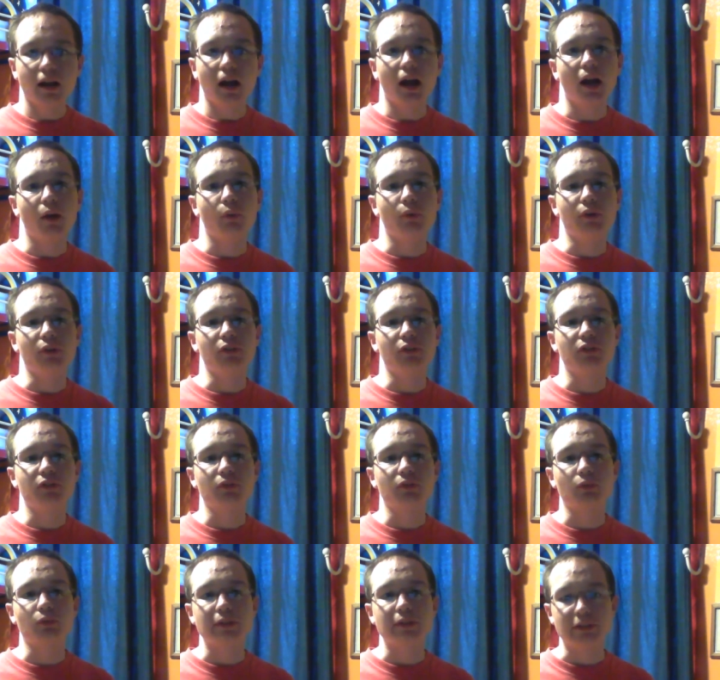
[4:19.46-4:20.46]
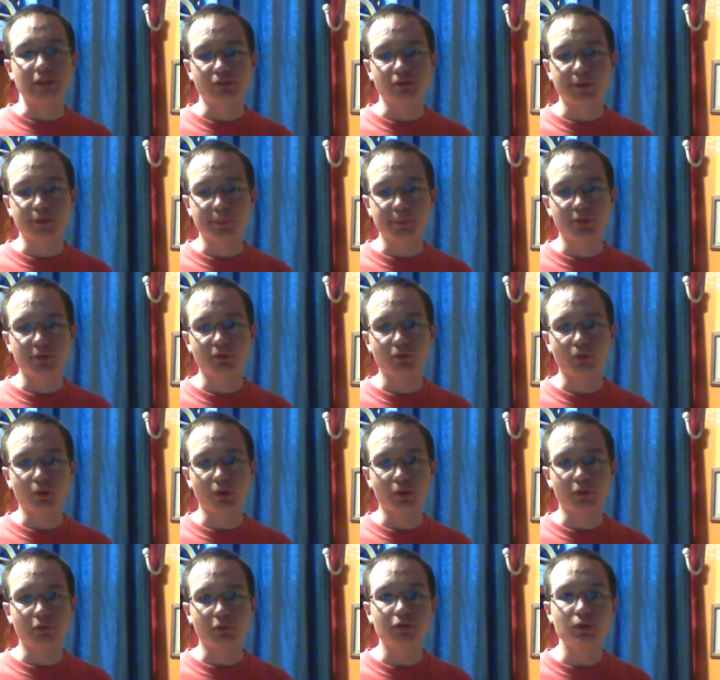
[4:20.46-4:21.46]
I was writing scripts
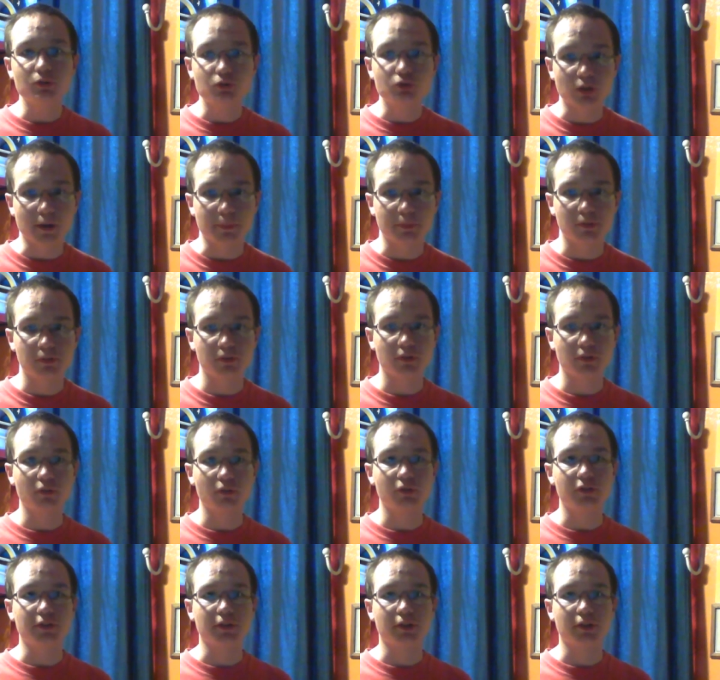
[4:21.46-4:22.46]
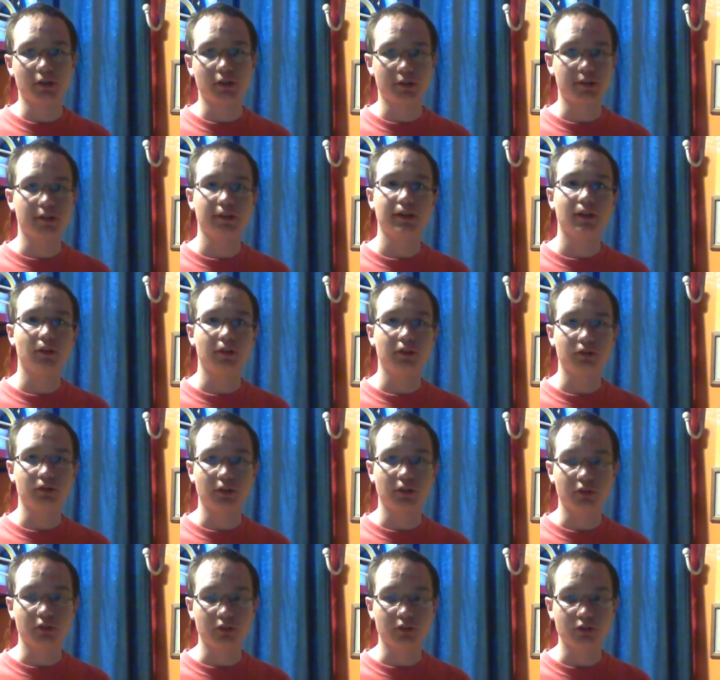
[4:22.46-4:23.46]
for future episodes of the Kirk and Kelly's
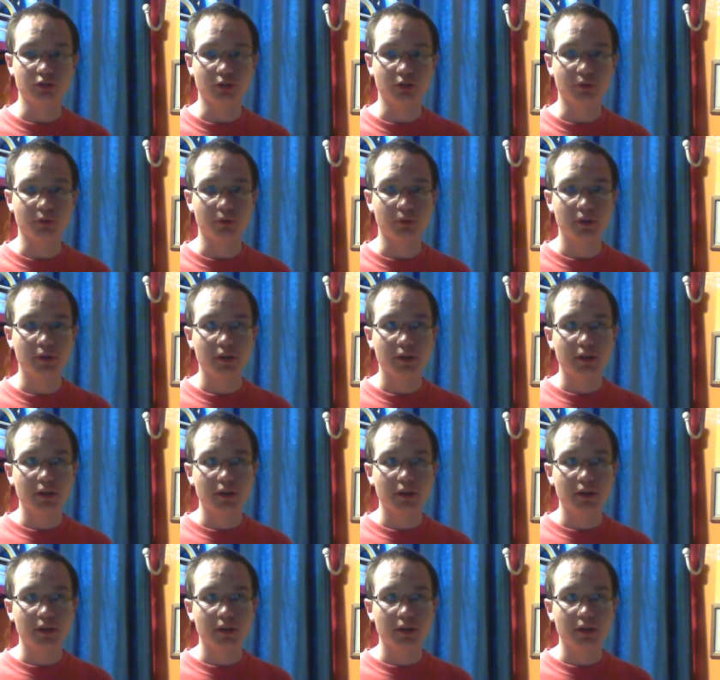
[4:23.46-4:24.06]
Crazy Show,